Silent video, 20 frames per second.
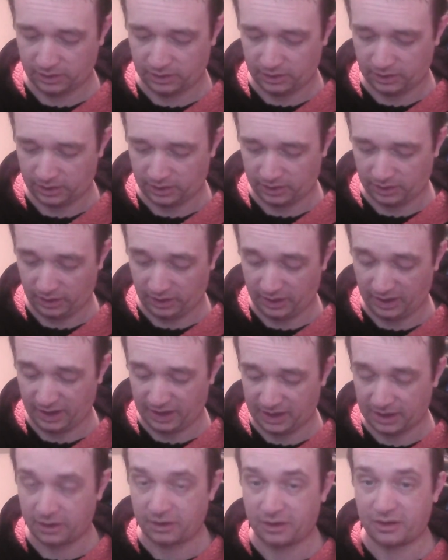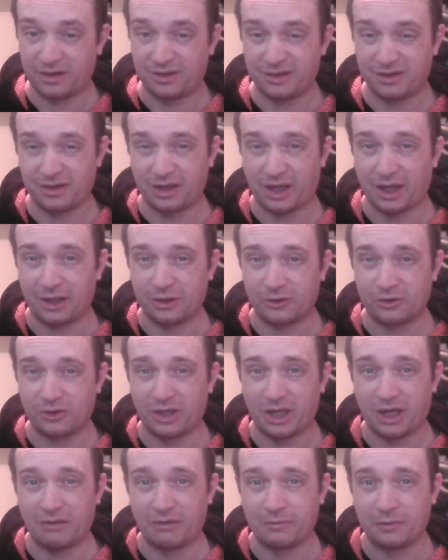I actually
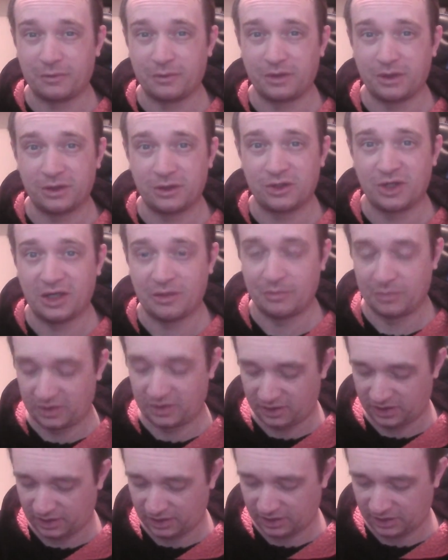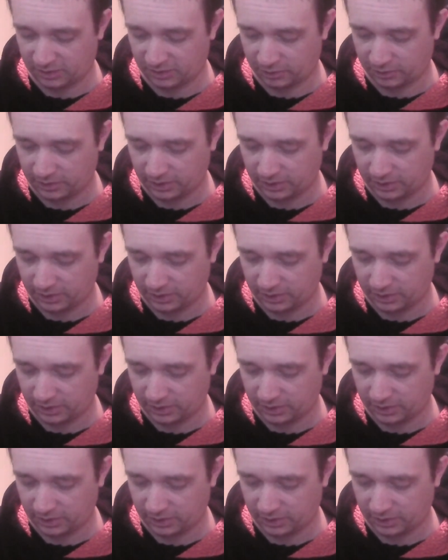have all the achievements in this one.